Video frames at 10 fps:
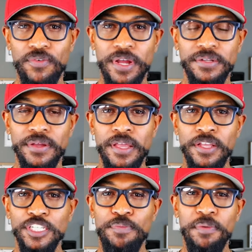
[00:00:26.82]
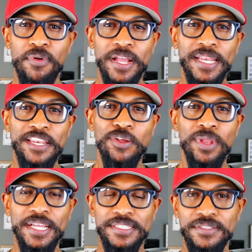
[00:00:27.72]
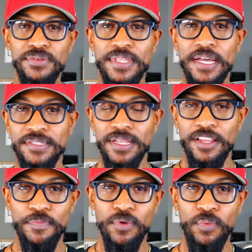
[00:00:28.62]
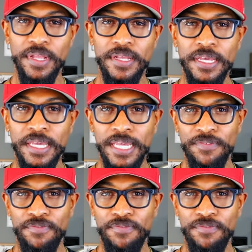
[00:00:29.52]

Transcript: corrector, you should be bringing in no less than $2,000 per week. And